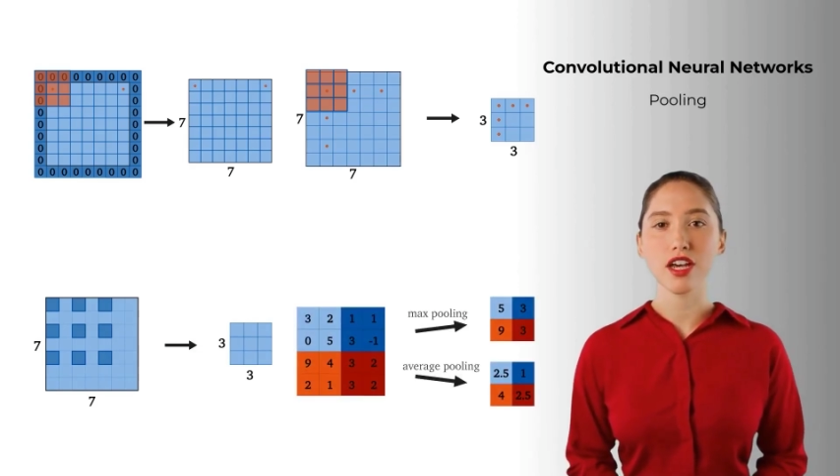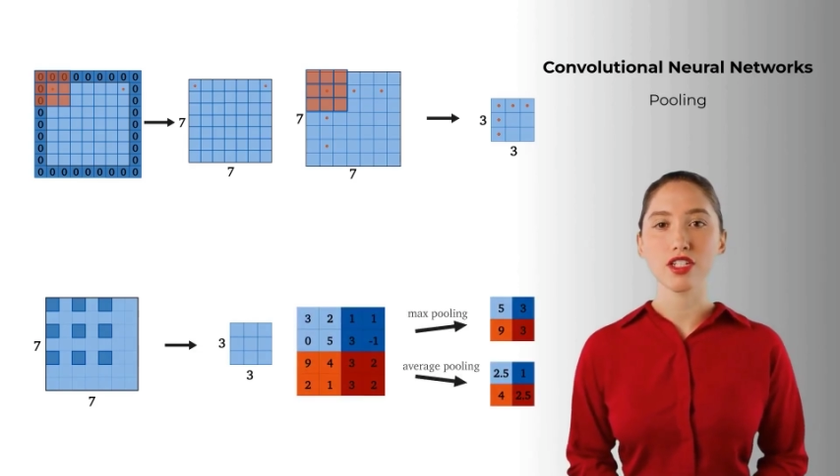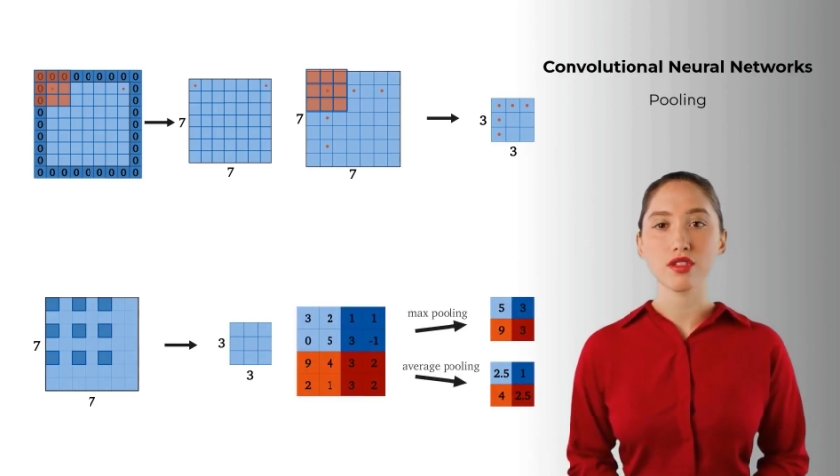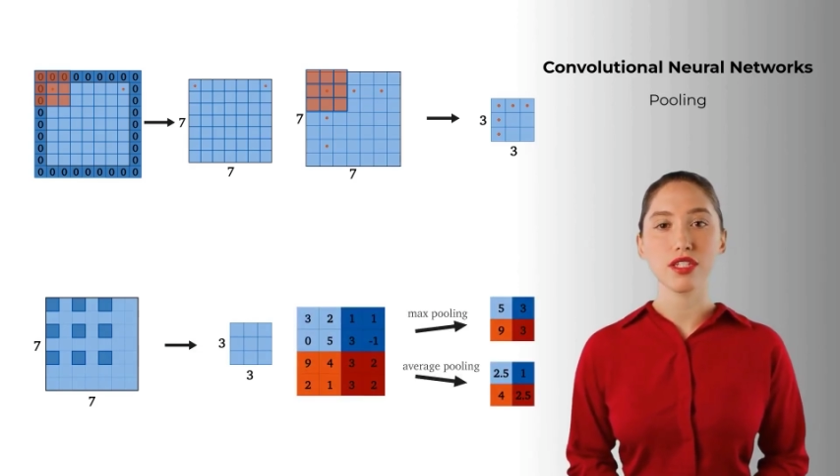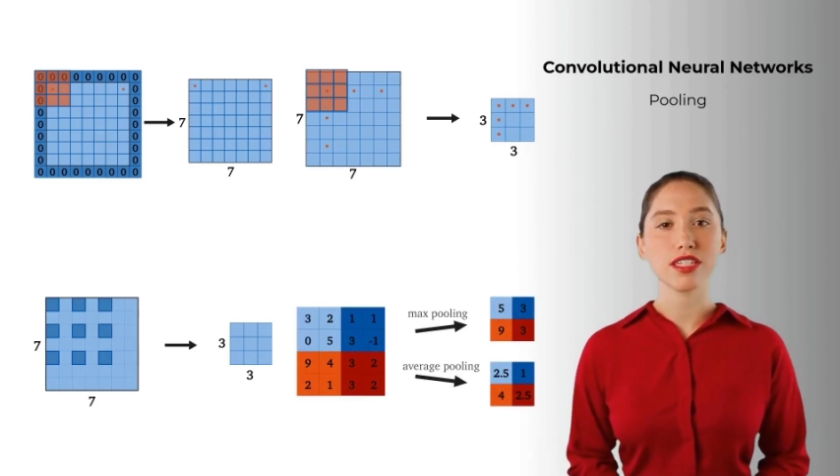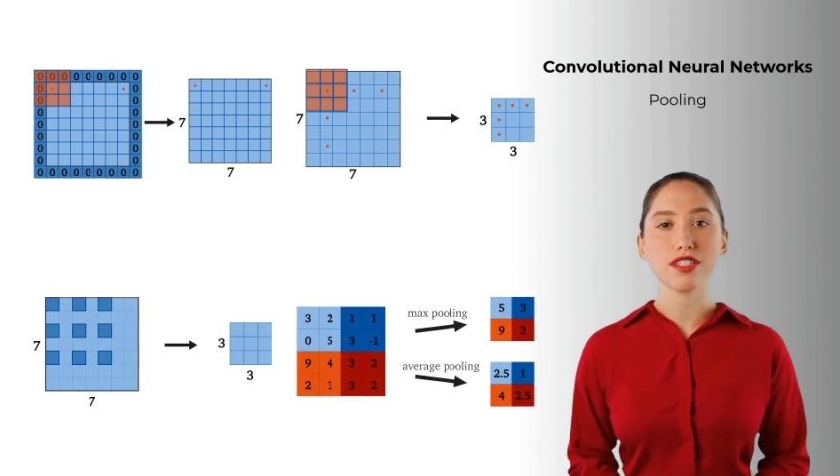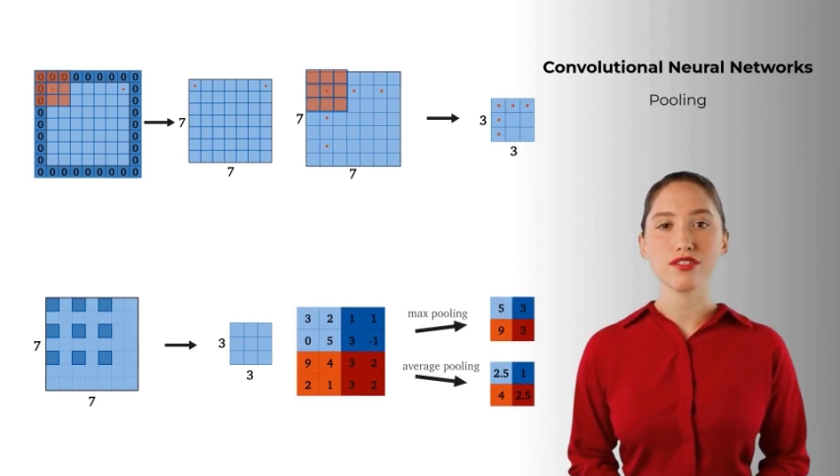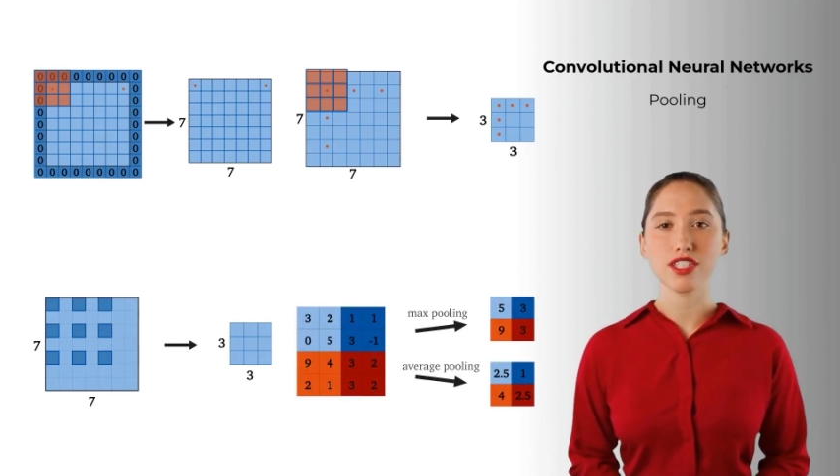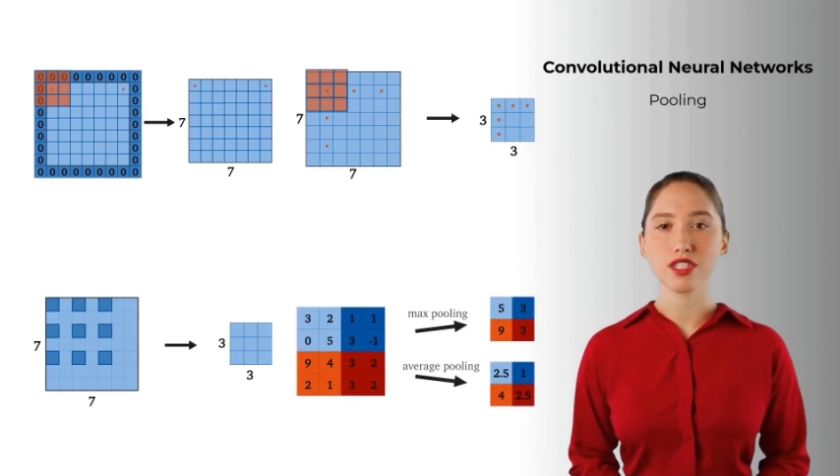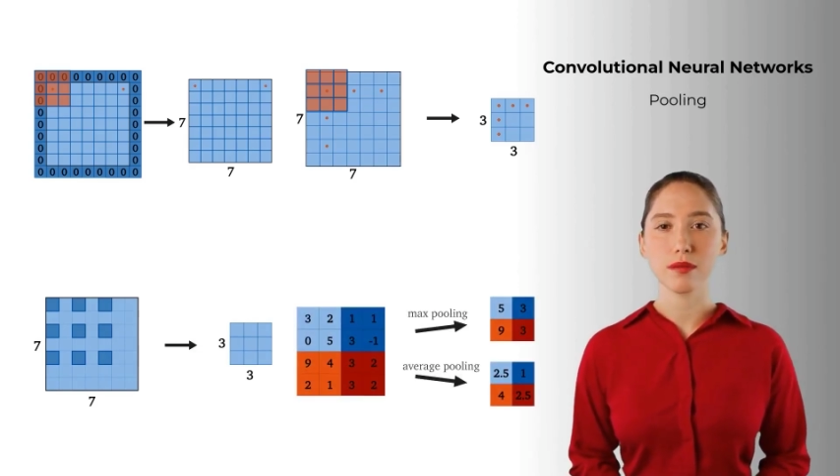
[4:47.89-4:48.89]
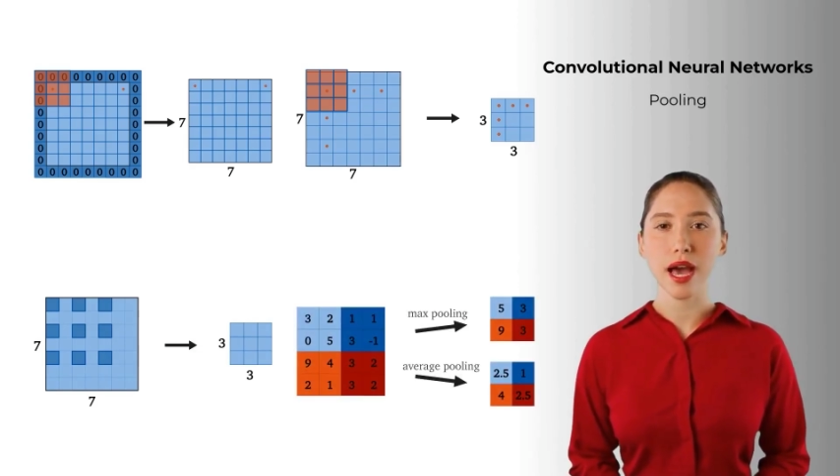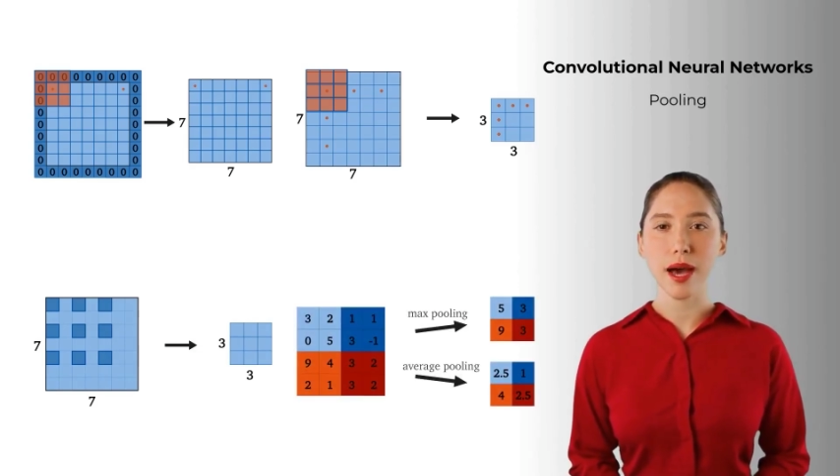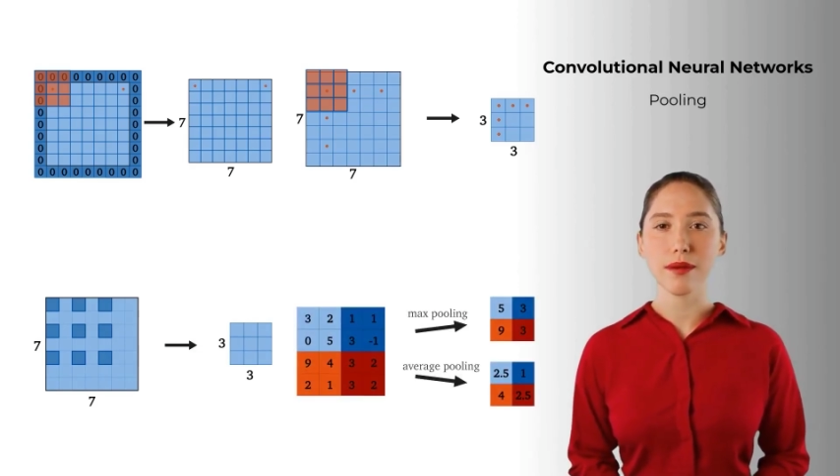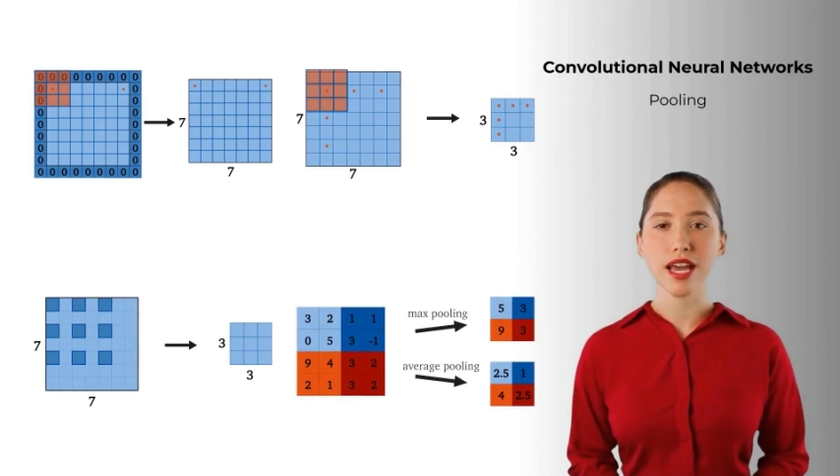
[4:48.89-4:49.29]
shrinks the feature map